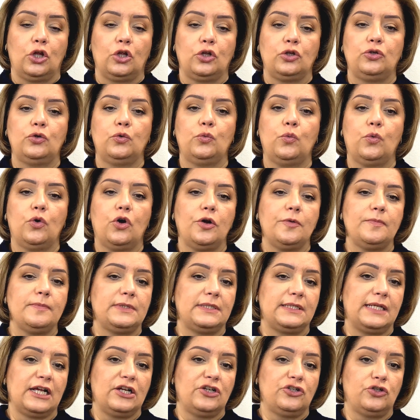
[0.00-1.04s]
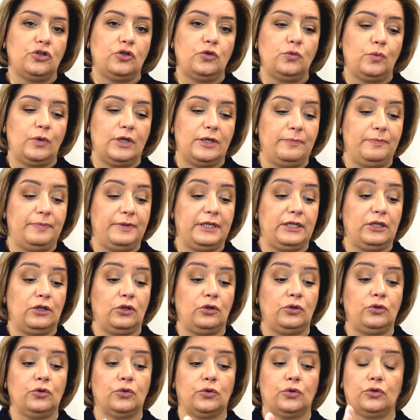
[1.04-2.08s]
The warm section will be
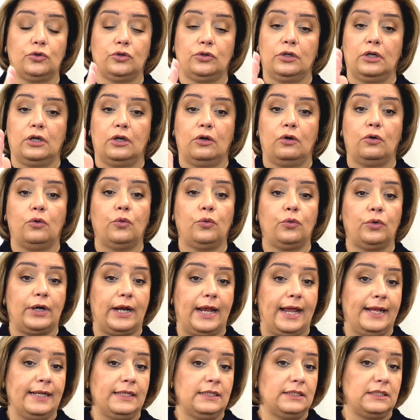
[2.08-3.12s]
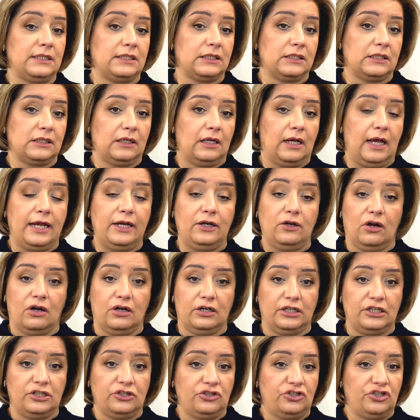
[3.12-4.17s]
your reds and
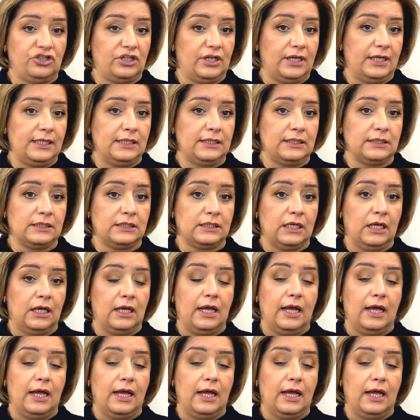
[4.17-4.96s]
orange shades,